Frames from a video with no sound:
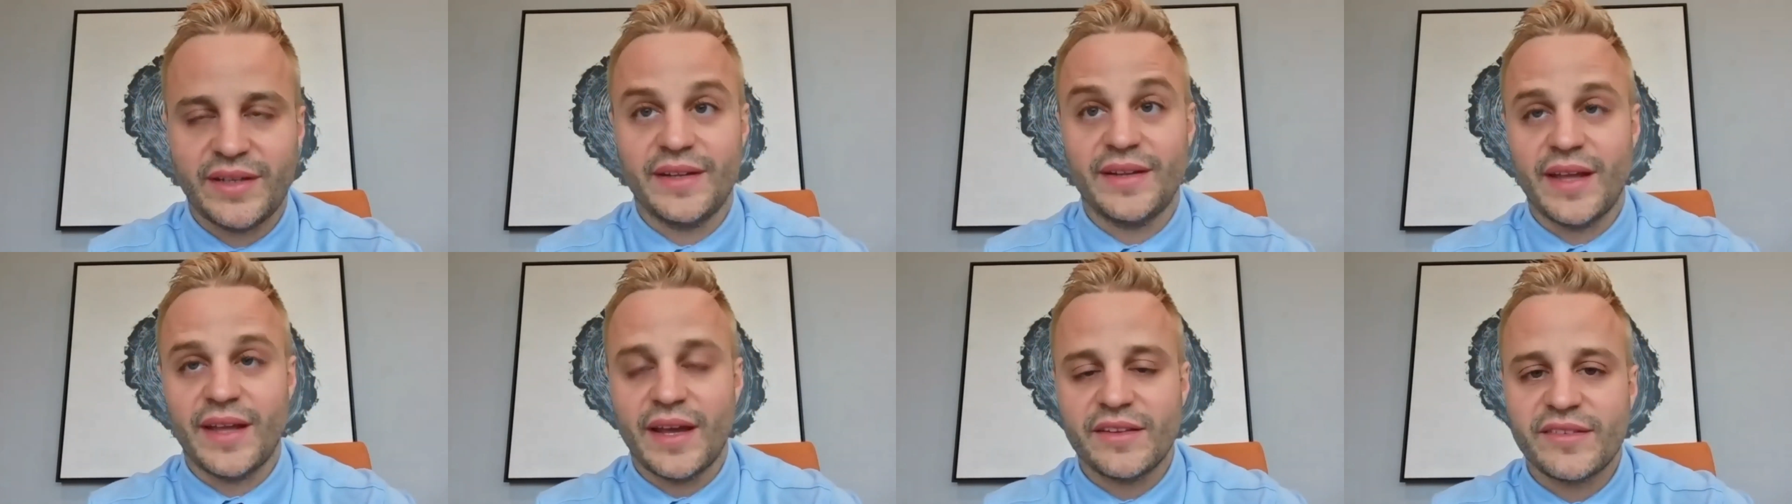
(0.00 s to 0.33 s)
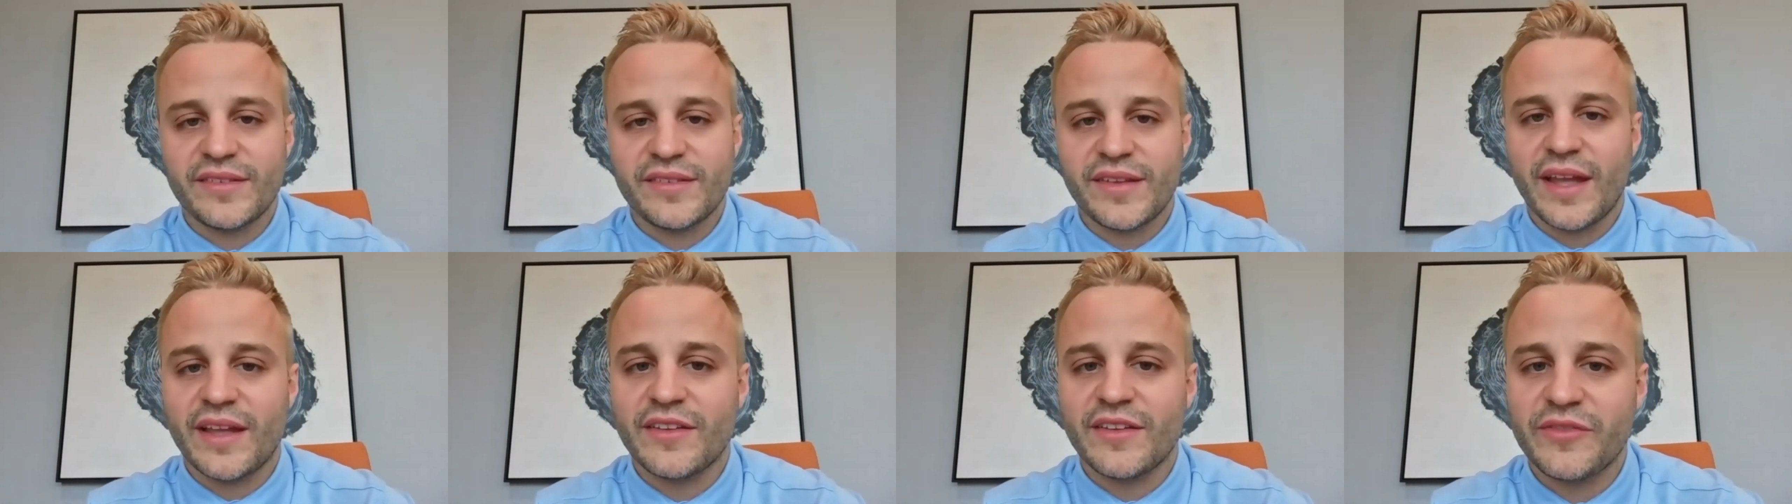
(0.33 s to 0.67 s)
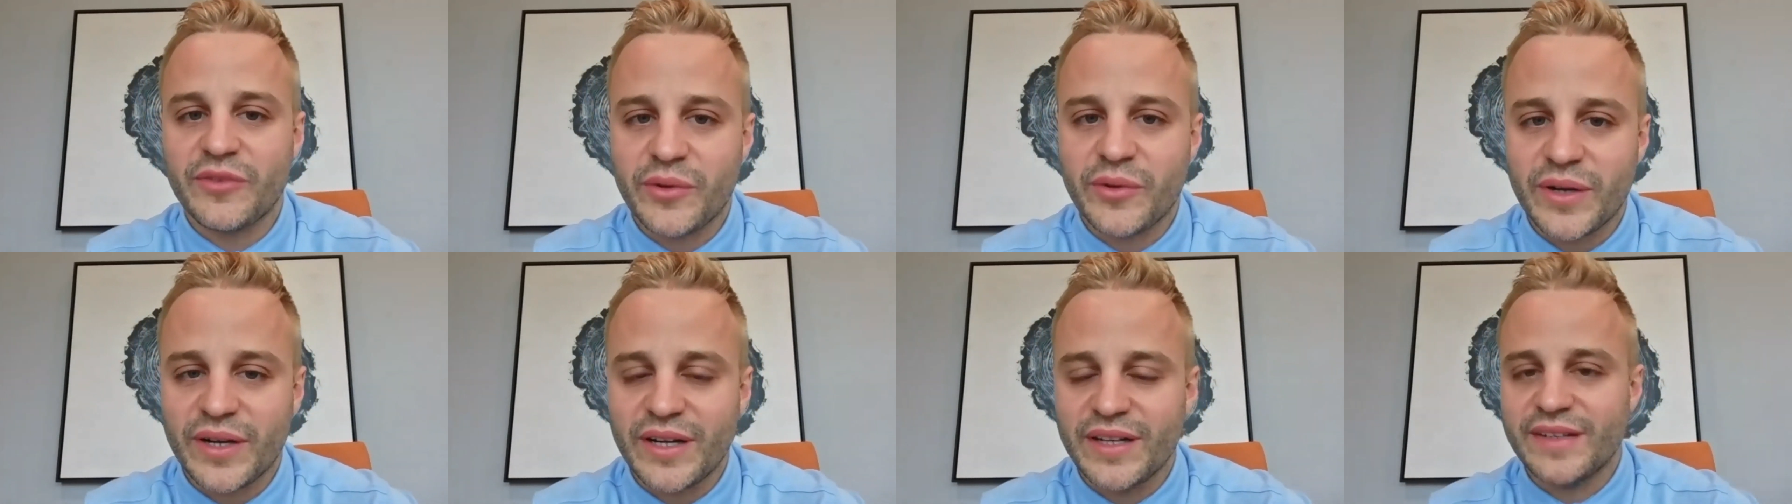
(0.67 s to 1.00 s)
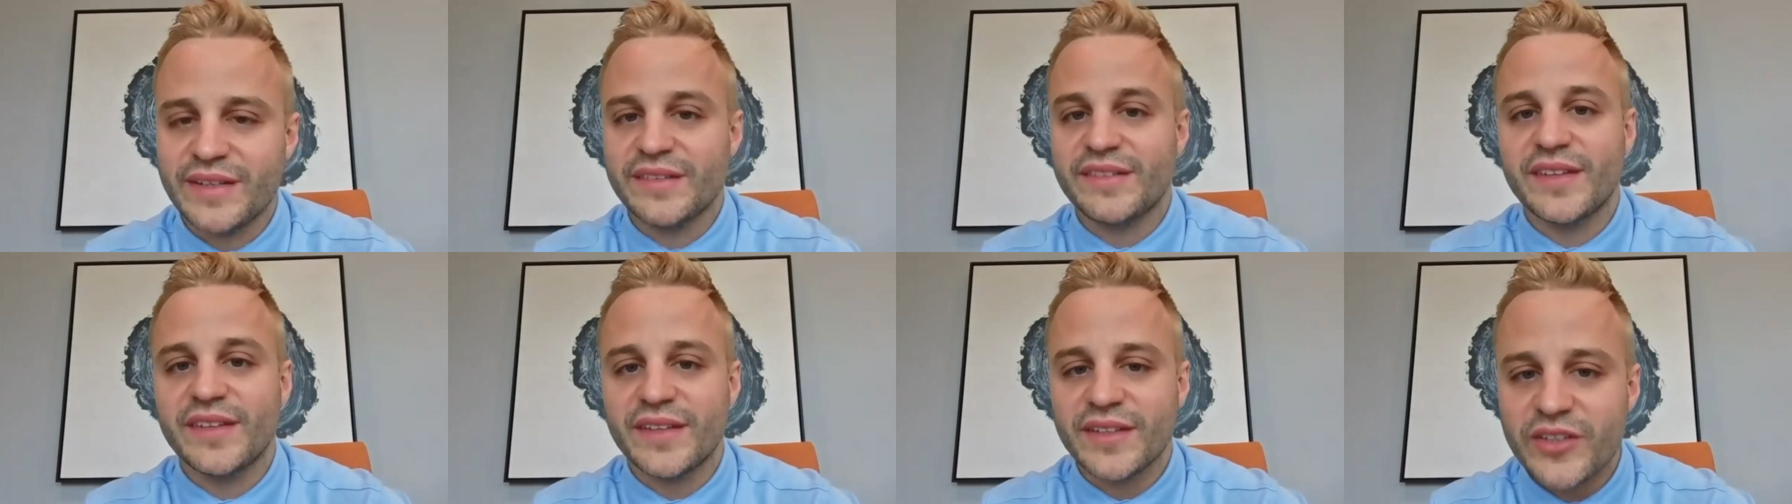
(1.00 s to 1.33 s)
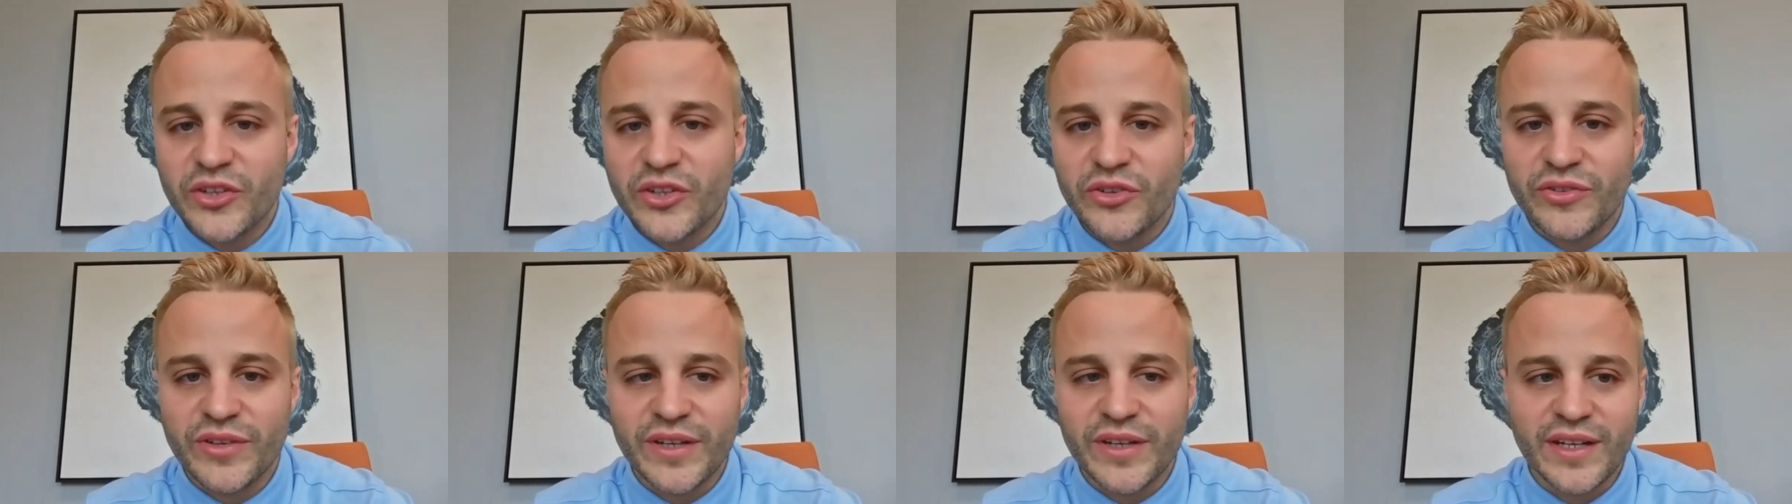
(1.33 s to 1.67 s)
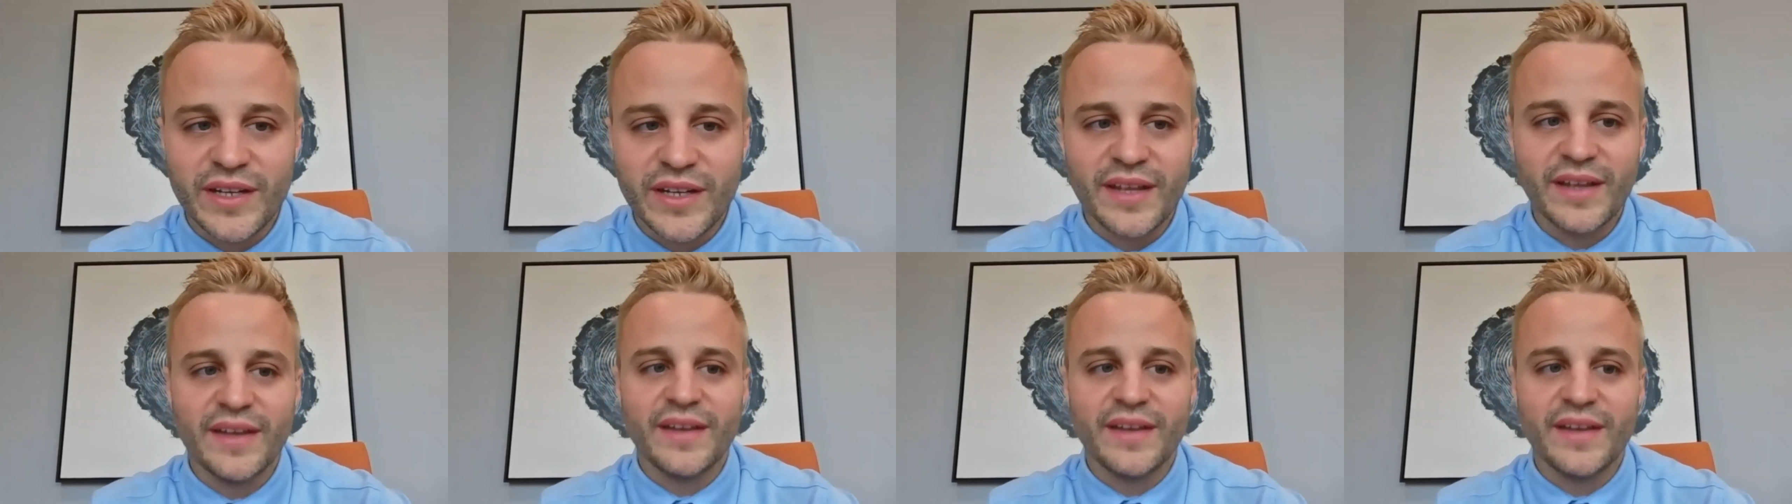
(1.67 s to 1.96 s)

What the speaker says: and that stands for a disintegrin